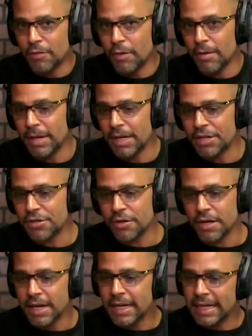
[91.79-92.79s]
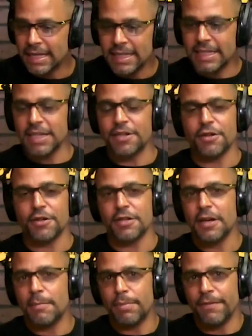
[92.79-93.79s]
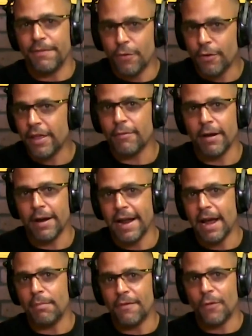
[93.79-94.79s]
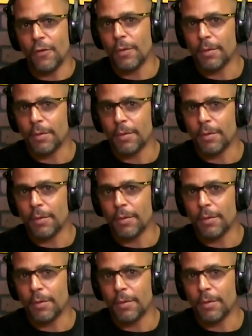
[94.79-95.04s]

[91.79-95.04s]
So you want to make sure, get the t-shirts before they run out,